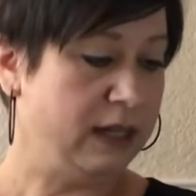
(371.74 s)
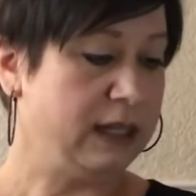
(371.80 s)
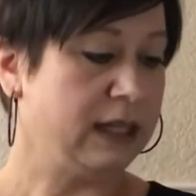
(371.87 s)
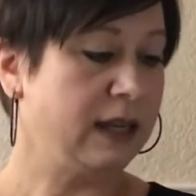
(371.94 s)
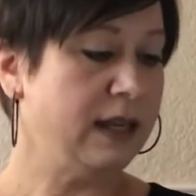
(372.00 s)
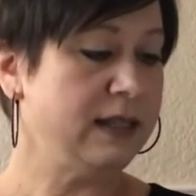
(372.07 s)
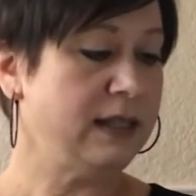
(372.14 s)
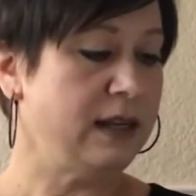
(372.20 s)

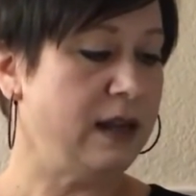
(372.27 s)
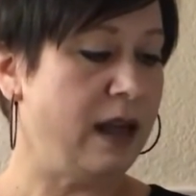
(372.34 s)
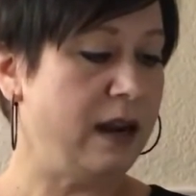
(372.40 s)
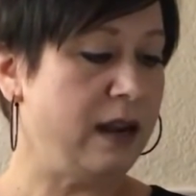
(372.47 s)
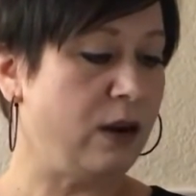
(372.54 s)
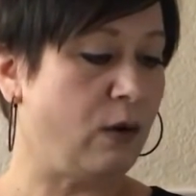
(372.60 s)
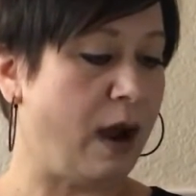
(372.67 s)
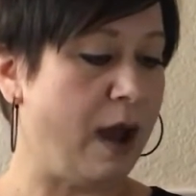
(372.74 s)
Cousin
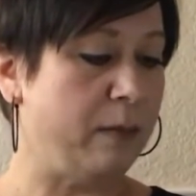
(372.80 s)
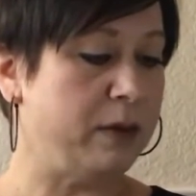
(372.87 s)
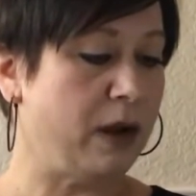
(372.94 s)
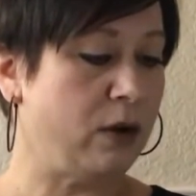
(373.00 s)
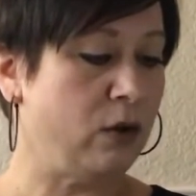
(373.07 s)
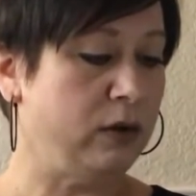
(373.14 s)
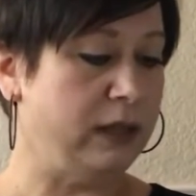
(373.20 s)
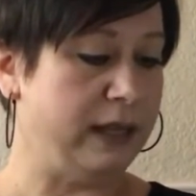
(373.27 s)
Nettie grabbed
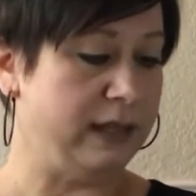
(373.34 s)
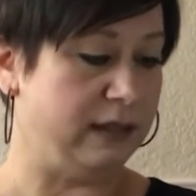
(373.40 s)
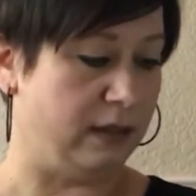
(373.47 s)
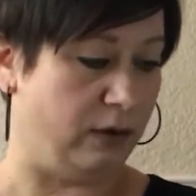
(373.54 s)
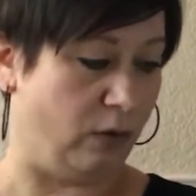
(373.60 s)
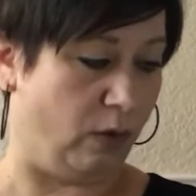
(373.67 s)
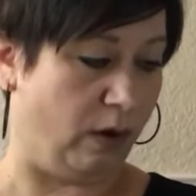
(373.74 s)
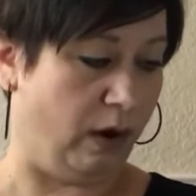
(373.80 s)
Uncle
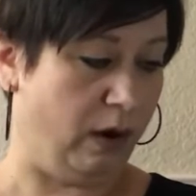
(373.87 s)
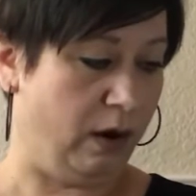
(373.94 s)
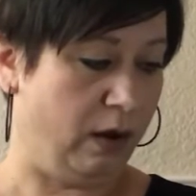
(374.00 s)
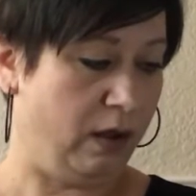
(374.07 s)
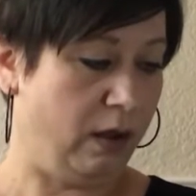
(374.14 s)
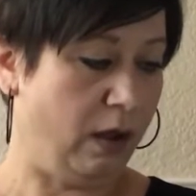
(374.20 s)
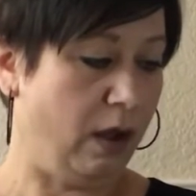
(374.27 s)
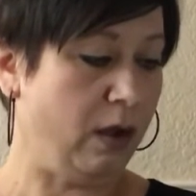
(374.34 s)
Isidore.
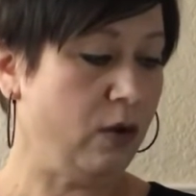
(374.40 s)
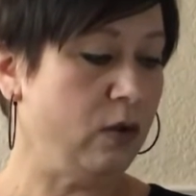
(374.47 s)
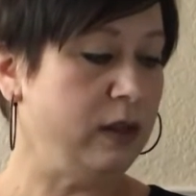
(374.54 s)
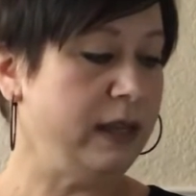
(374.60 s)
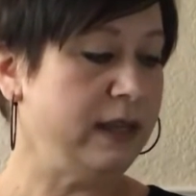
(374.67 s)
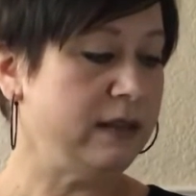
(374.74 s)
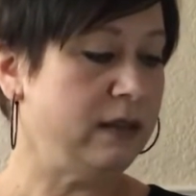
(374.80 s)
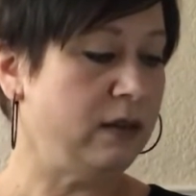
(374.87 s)
Uncle
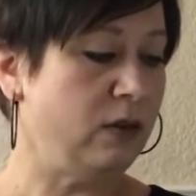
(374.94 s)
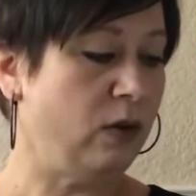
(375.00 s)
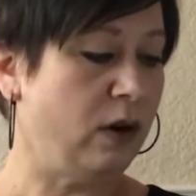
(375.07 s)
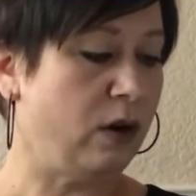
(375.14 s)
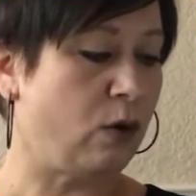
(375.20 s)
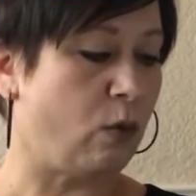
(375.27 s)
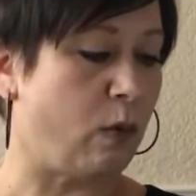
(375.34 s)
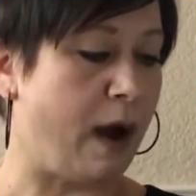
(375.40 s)
Isidore
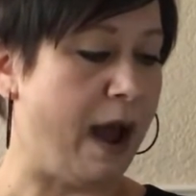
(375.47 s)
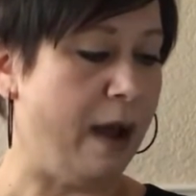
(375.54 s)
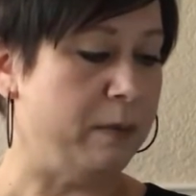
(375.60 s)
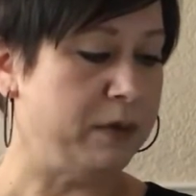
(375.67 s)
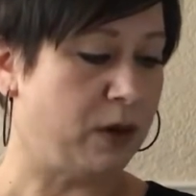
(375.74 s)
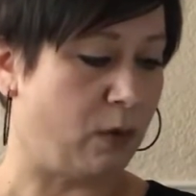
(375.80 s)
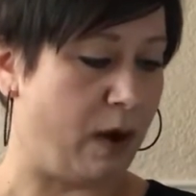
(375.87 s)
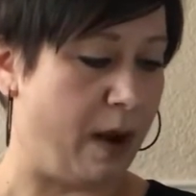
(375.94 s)

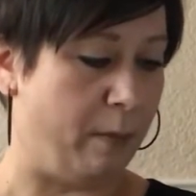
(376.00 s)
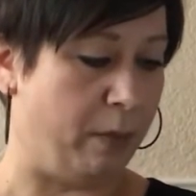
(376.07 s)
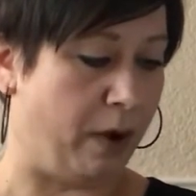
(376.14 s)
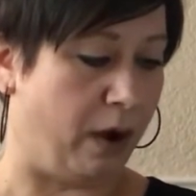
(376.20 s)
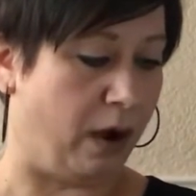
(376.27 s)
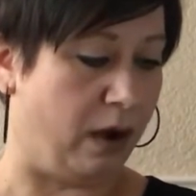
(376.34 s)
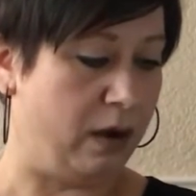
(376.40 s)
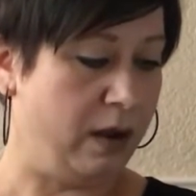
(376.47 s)
grabbed
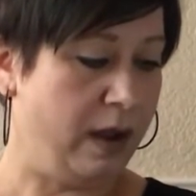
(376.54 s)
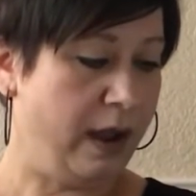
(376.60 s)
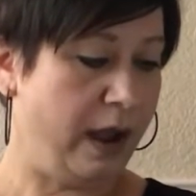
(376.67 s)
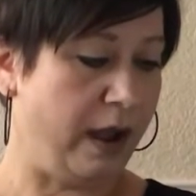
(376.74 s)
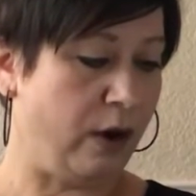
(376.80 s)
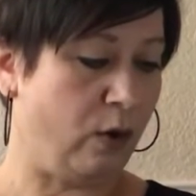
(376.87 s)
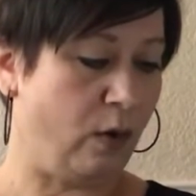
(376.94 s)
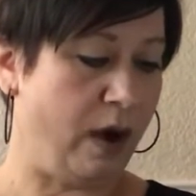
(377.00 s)
Grandpa,
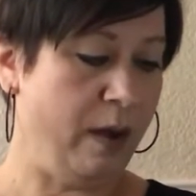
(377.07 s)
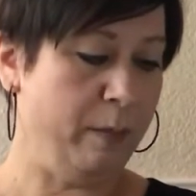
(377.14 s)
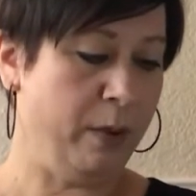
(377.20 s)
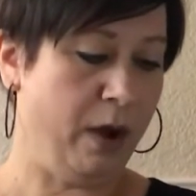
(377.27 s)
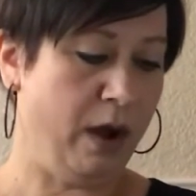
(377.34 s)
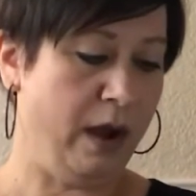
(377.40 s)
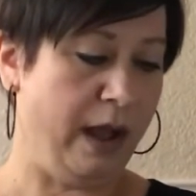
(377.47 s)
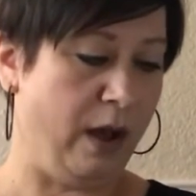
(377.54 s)
and
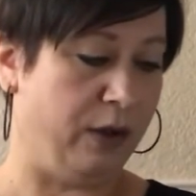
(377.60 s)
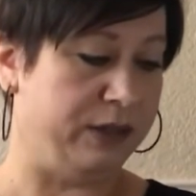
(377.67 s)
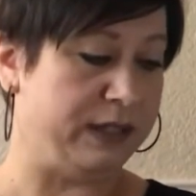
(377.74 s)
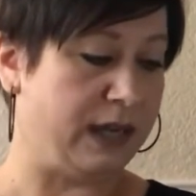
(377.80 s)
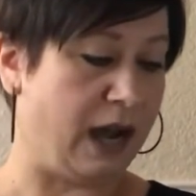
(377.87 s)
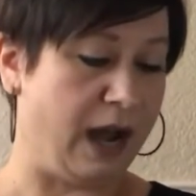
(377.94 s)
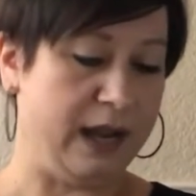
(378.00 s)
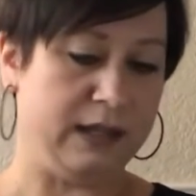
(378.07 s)
Grandpa held
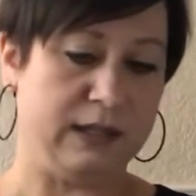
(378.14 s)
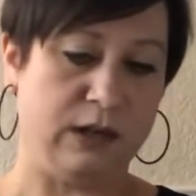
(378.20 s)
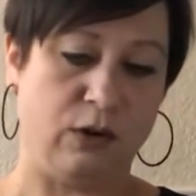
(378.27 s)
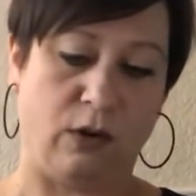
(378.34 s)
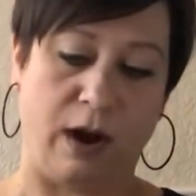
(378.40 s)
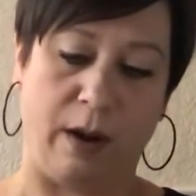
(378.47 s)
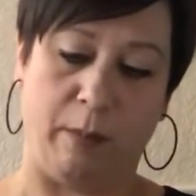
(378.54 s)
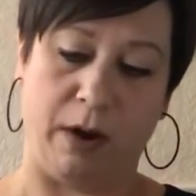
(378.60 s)
tight to
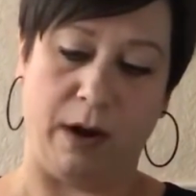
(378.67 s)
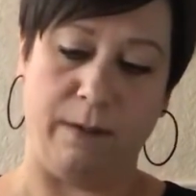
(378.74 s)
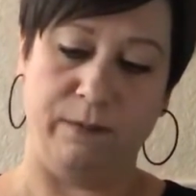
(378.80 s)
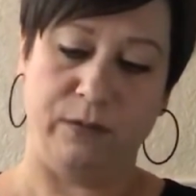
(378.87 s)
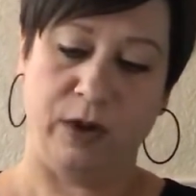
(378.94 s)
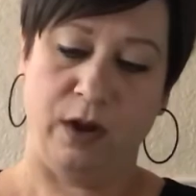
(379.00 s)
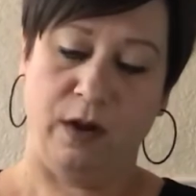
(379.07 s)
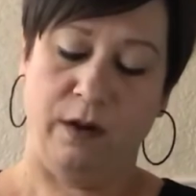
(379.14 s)
Grandma.
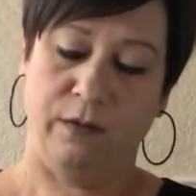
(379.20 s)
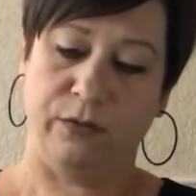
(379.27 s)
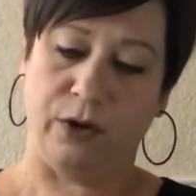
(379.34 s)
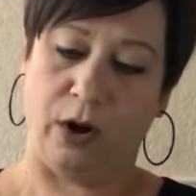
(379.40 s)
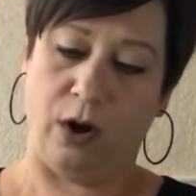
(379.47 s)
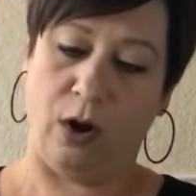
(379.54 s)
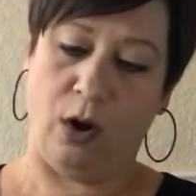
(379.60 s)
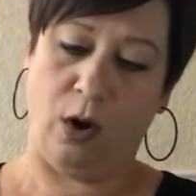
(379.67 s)
The
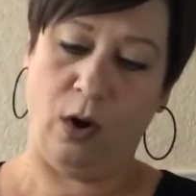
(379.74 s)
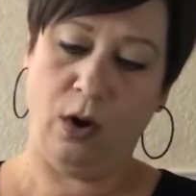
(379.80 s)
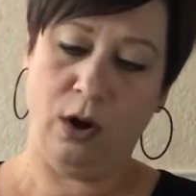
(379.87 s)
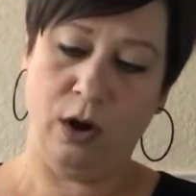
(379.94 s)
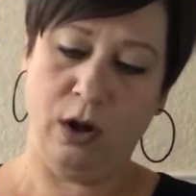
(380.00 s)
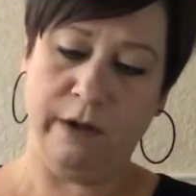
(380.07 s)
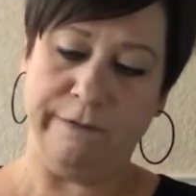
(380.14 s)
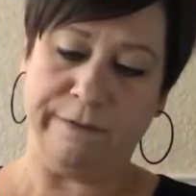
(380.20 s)

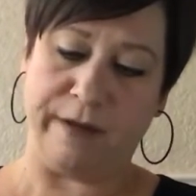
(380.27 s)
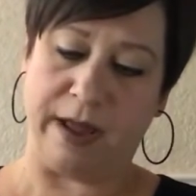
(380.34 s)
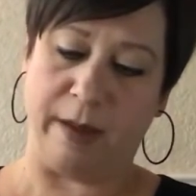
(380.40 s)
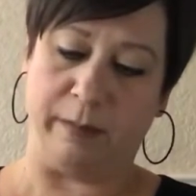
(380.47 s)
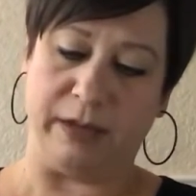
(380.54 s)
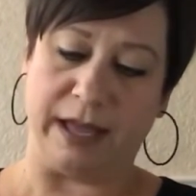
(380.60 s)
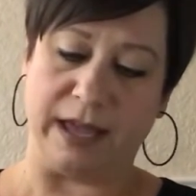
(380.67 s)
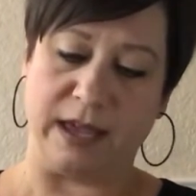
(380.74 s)
whole
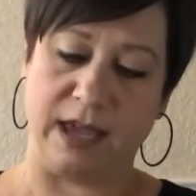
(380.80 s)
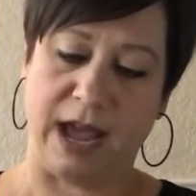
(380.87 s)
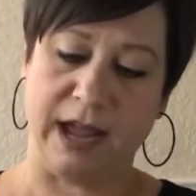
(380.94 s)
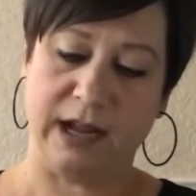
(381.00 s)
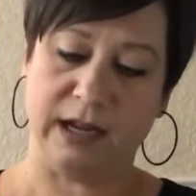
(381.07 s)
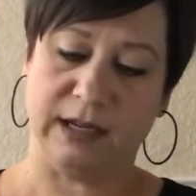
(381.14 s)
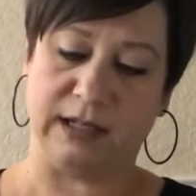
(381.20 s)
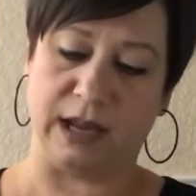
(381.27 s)
family
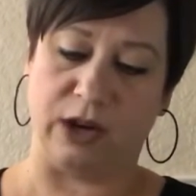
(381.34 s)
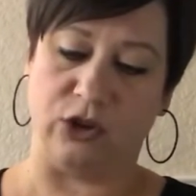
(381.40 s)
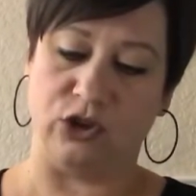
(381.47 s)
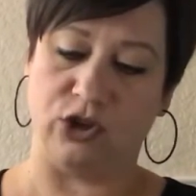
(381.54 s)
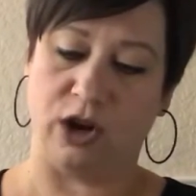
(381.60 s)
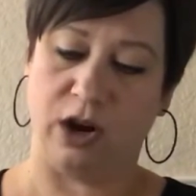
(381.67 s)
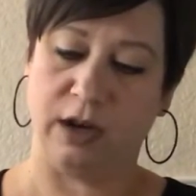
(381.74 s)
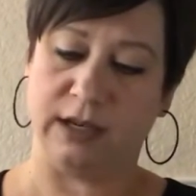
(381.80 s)
yanked and
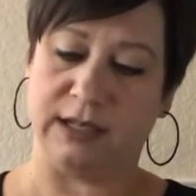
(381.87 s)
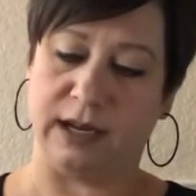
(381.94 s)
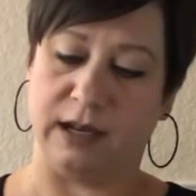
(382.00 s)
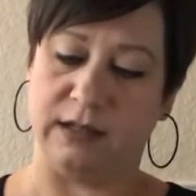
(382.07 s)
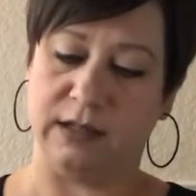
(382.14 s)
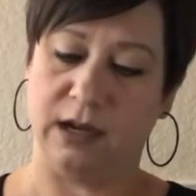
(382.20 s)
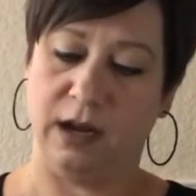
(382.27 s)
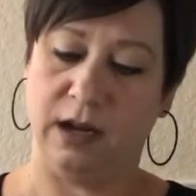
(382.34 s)
jerked
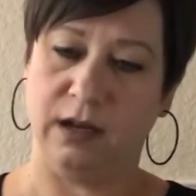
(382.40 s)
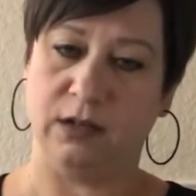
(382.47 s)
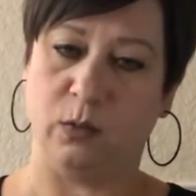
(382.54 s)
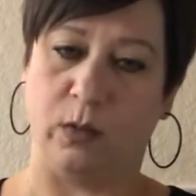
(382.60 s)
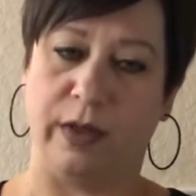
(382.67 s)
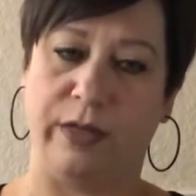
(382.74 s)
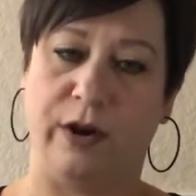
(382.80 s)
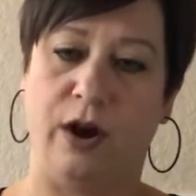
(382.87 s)
and tugged
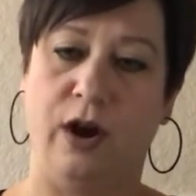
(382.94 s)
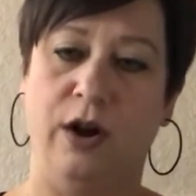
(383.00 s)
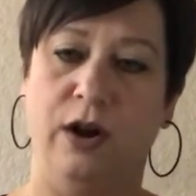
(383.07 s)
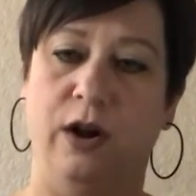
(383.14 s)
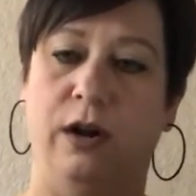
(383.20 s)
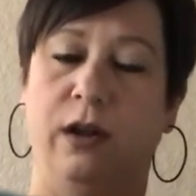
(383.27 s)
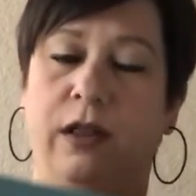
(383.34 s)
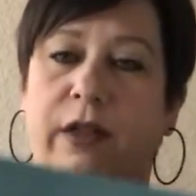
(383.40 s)
with
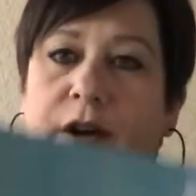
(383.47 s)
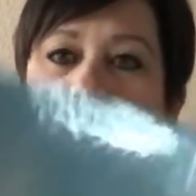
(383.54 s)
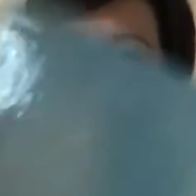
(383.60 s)
all their